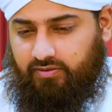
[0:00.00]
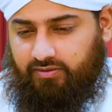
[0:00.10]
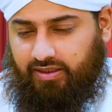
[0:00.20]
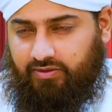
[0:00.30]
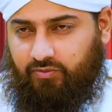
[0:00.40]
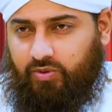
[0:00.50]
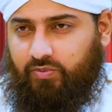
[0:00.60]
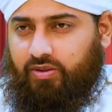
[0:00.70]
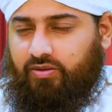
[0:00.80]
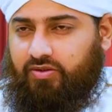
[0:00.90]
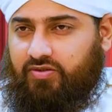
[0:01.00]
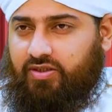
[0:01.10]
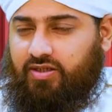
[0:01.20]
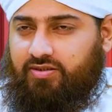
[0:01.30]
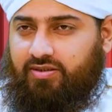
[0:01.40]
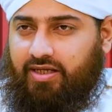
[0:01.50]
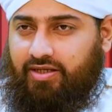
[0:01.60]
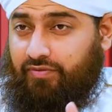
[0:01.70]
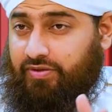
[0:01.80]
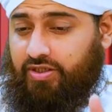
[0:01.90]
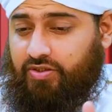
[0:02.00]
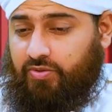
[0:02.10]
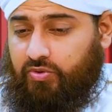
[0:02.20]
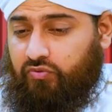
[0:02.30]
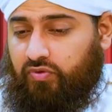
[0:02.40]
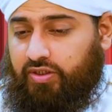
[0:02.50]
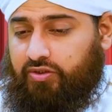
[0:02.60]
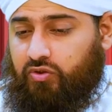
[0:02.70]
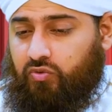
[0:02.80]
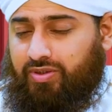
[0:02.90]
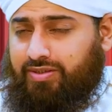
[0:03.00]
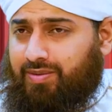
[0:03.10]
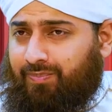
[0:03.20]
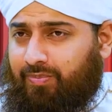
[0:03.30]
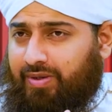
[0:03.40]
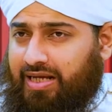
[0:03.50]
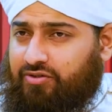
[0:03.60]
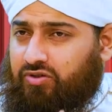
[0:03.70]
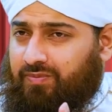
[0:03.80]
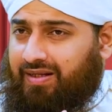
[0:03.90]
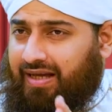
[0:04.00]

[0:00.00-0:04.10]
that we will discuss that invitation to virtue is a pleasurable